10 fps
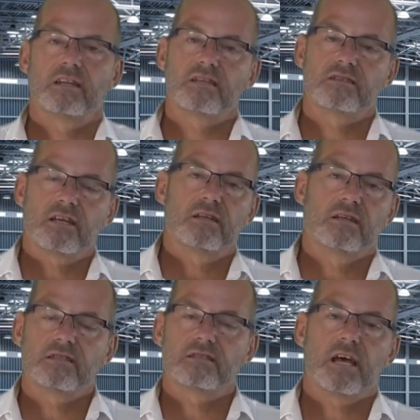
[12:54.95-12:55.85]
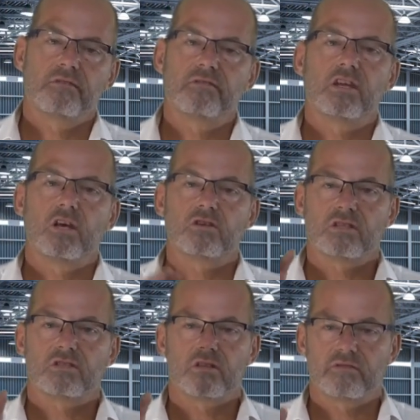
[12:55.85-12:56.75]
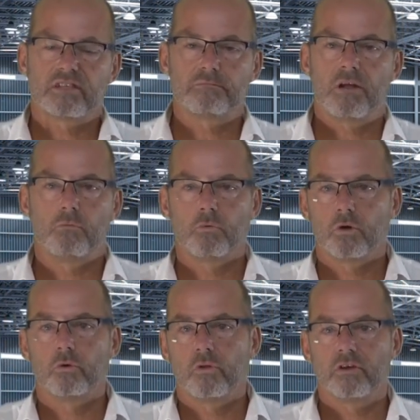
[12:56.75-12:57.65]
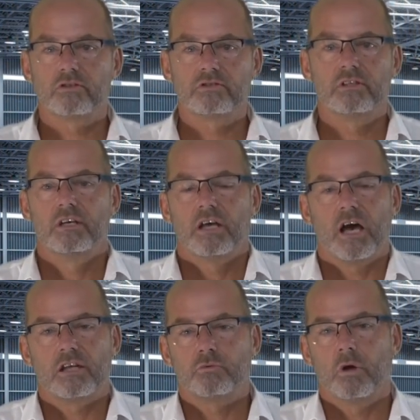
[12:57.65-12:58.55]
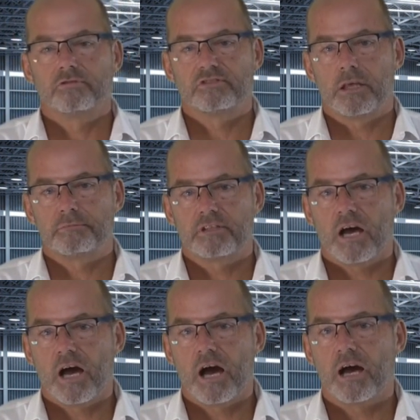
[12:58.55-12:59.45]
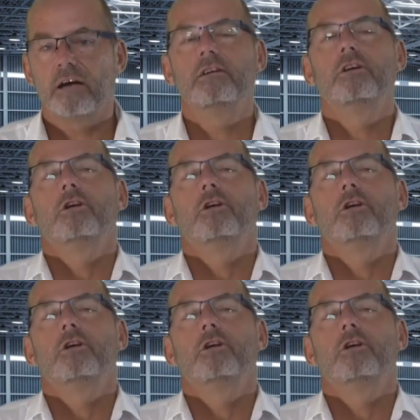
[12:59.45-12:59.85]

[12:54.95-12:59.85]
and there's other videos that sort of explain what all those 12 steps are,